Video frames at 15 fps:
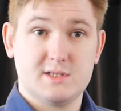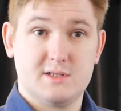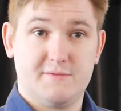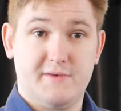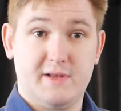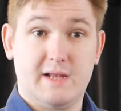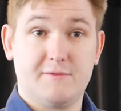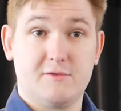to
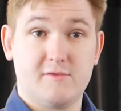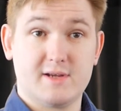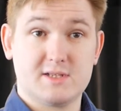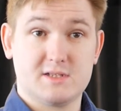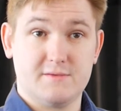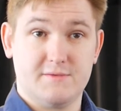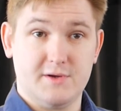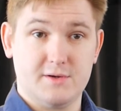fill out the
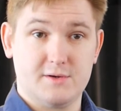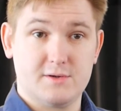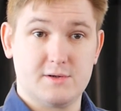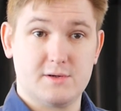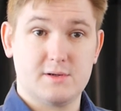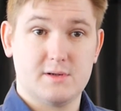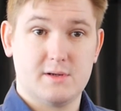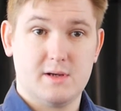rest of
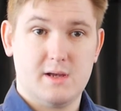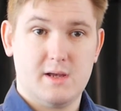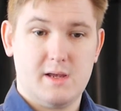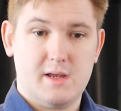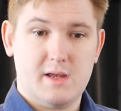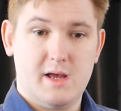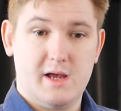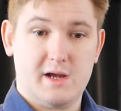your
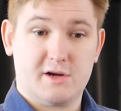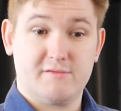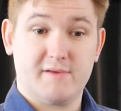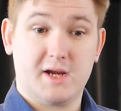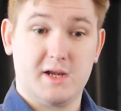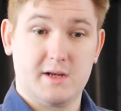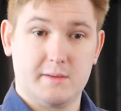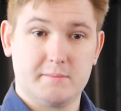
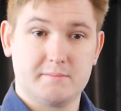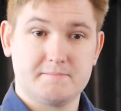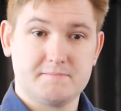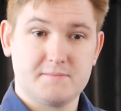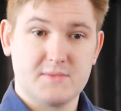curriculum.